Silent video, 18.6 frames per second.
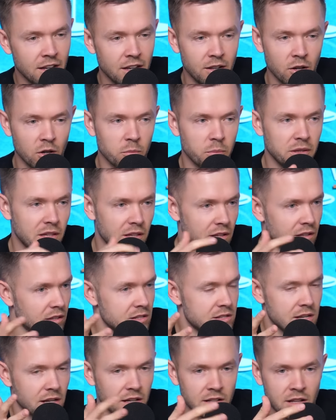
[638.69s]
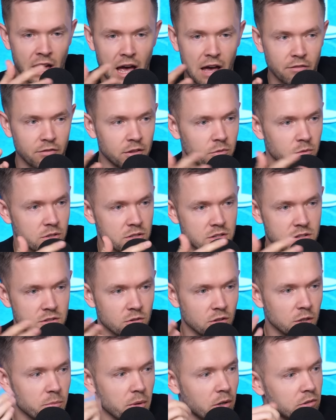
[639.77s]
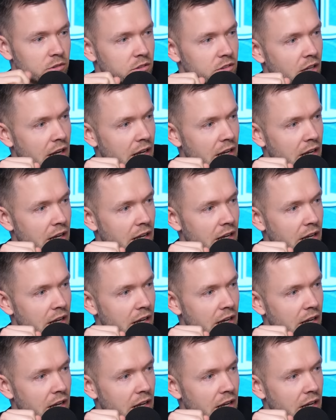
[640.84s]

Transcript: you know, but in the second half, it was all about